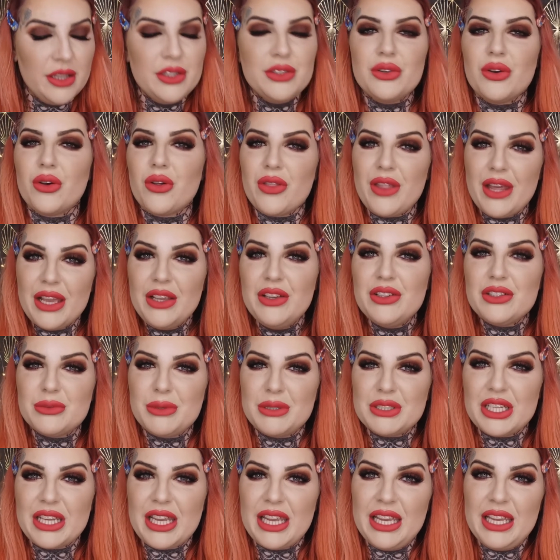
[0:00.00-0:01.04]
So thank you so
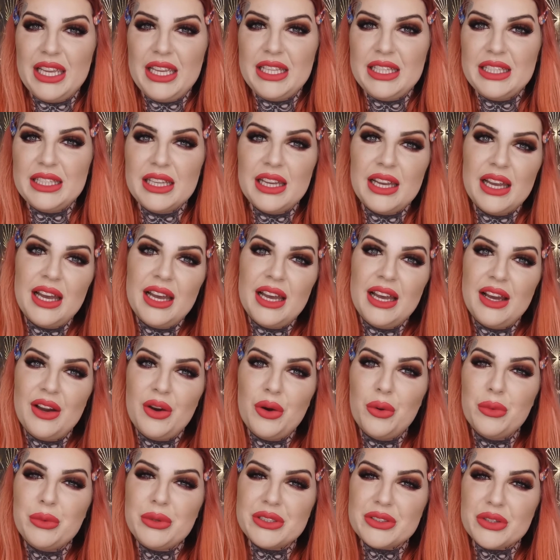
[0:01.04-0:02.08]
much again,
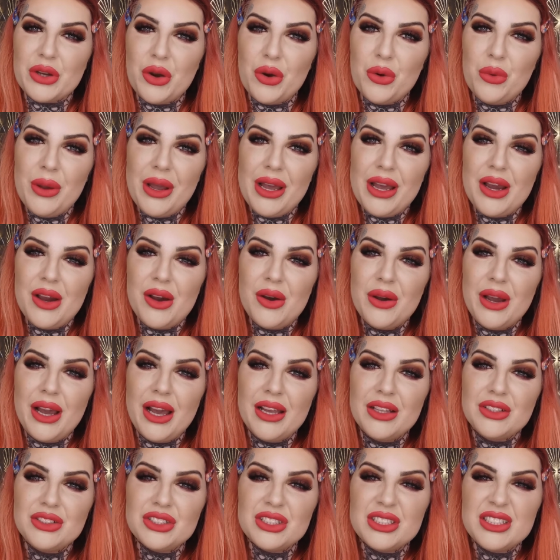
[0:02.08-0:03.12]
hope you're all well,
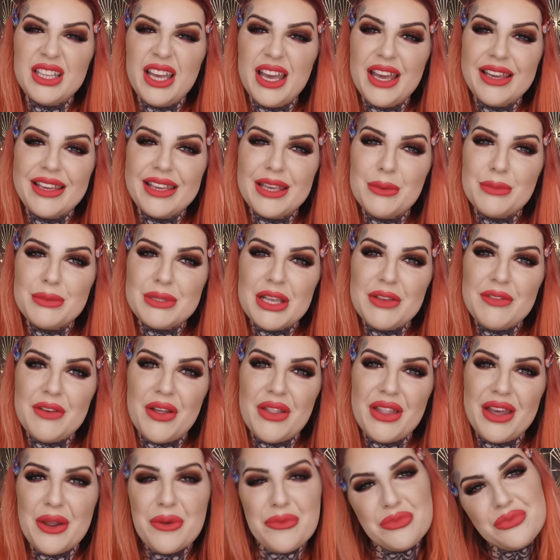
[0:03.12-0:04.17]
and just yeah, keep safe out
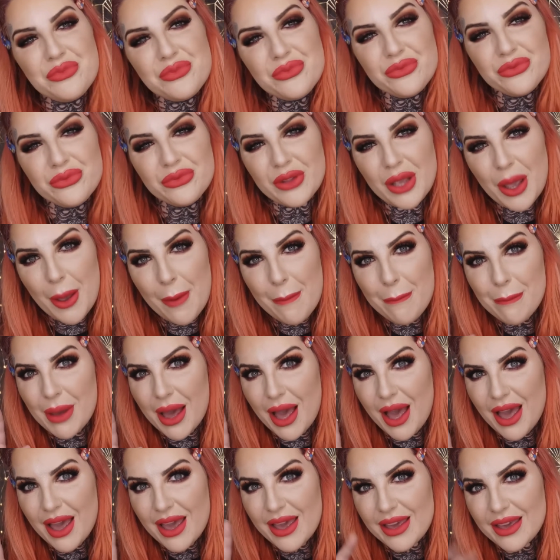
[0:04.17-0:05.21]
there.
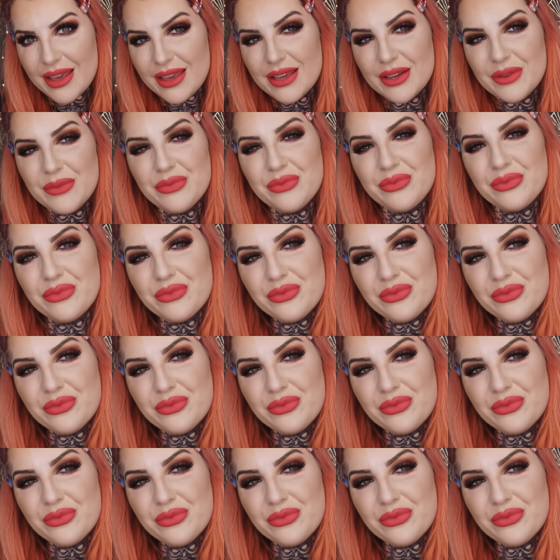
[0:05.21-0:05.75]
Bye!